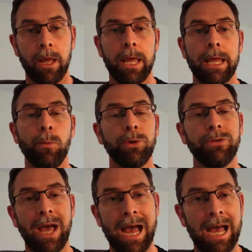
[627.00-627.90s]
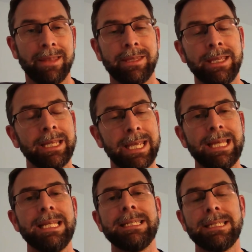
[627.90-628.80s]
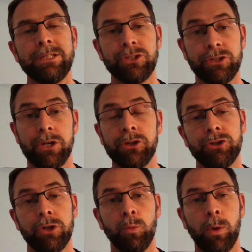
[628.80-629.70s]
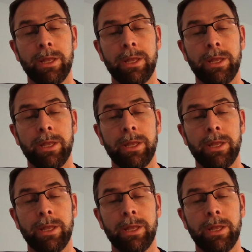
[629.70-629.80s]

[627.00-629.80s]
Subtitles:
It was at the Achilles insertion